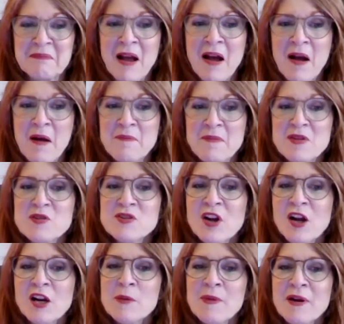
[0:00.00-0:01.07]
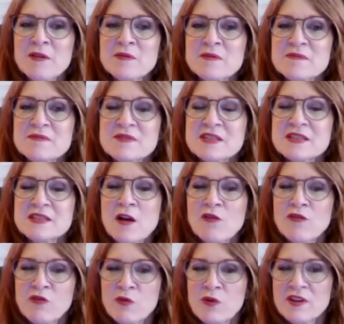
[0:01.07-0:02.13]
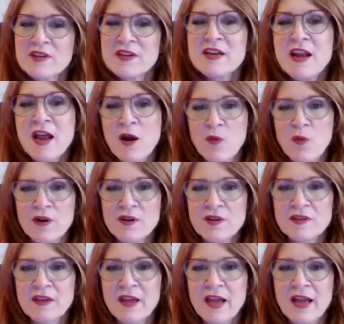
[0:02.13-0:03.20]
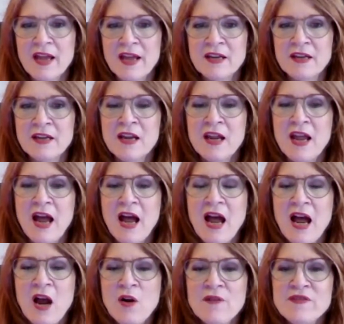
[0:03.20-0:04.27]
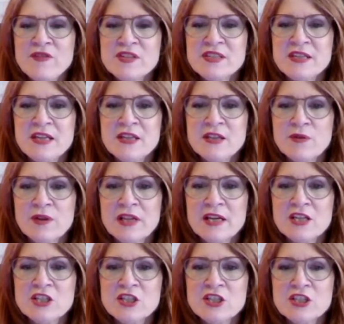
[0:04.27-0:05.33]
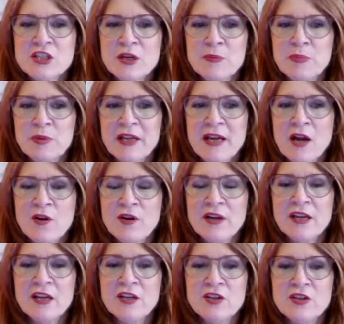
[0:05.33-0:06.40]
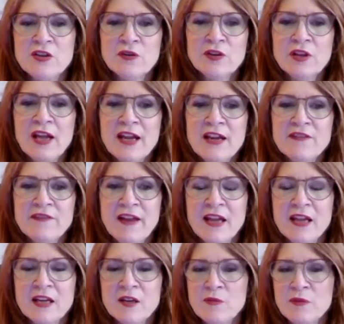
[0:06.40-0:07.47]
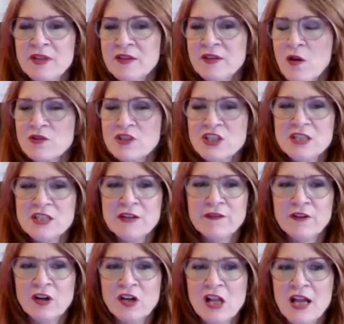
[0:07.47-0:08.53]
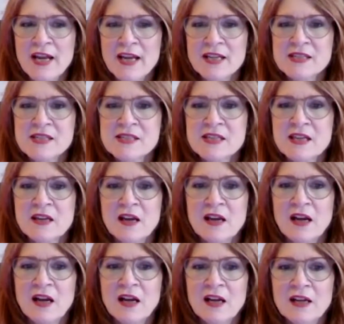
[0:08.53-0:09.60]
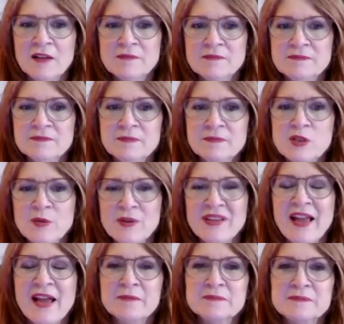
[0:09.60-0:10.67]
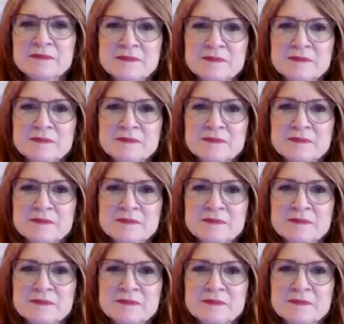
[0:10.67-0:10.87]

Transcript: You talk about self-worth and net worth, and how have you seen the relationship play out in your life and in with coaching different clients between that?